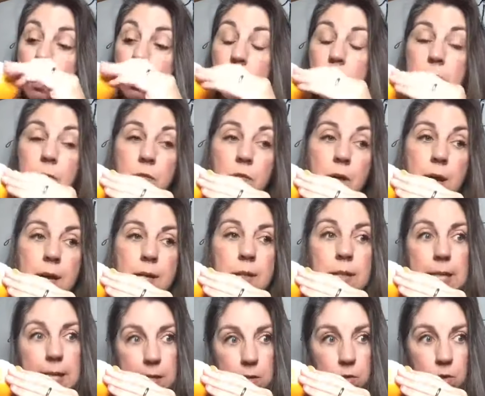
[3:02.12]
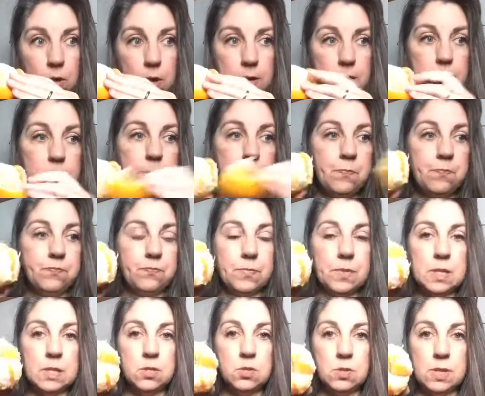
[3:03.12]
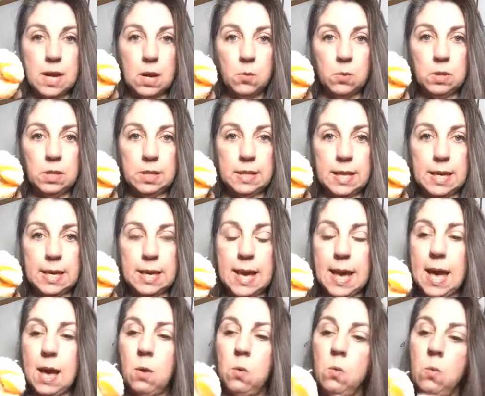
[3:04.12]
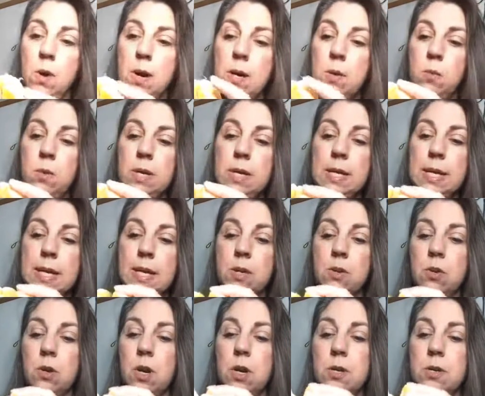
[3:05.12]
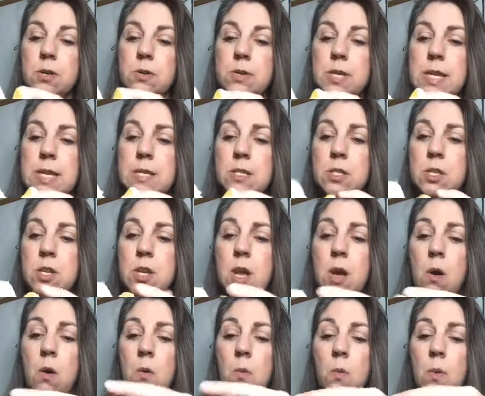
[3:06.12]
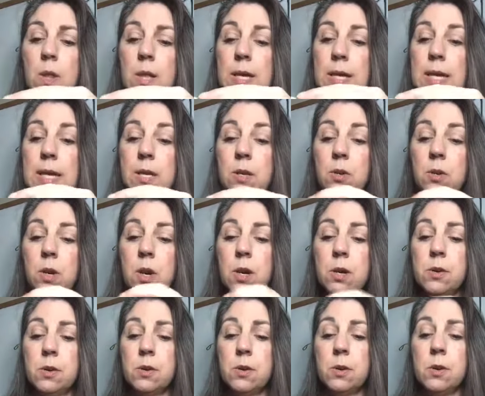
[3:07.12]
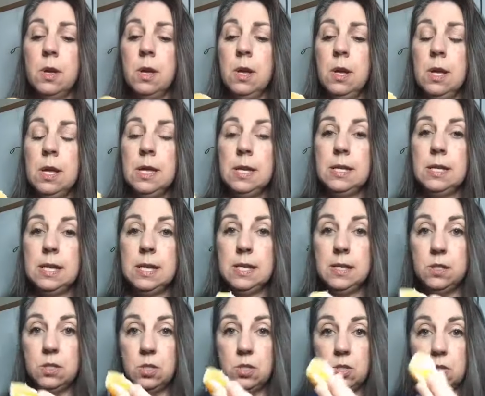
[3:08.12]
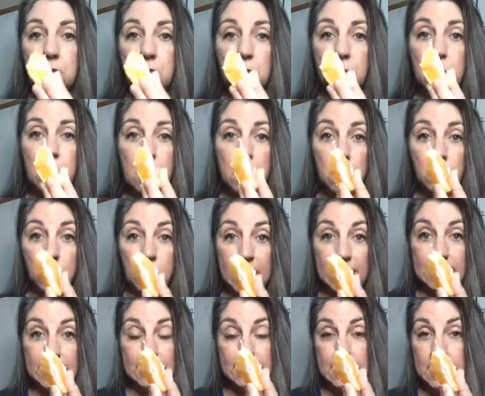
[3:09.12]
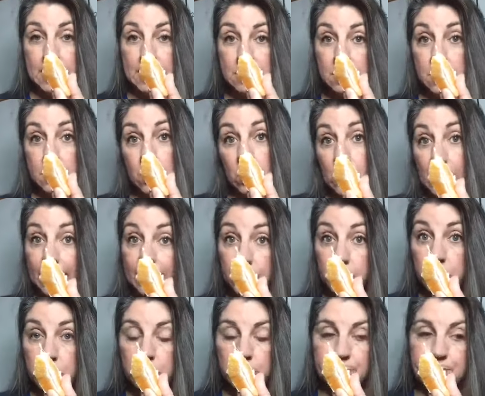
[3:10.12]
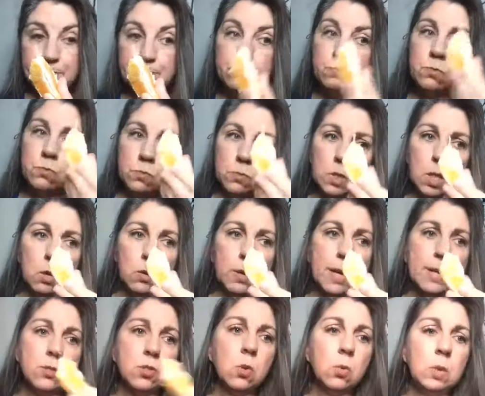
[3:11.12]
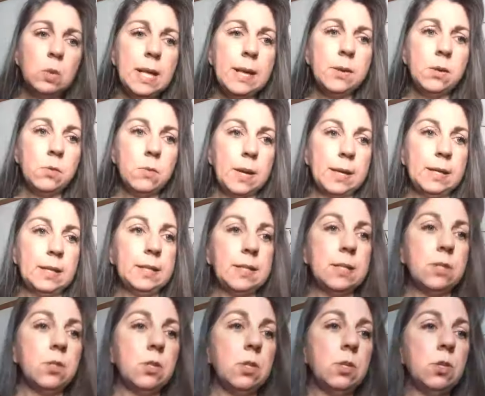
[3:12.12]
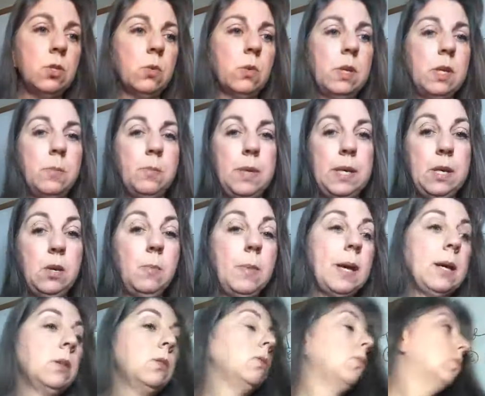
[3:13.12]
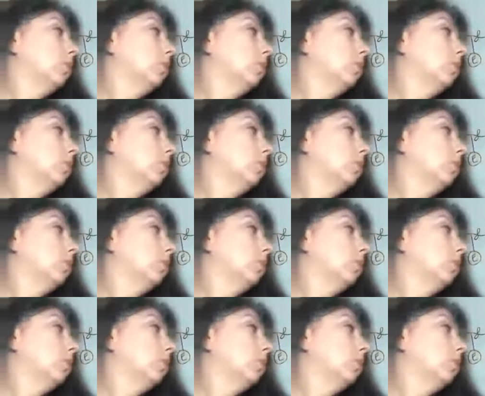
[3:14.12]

We've thought kindergarten. So now we're looking at what would a kindergartner need to know? Well, a kindergartner needs to recognize their letters. Okay, so letter recognition. So we're going to peel back the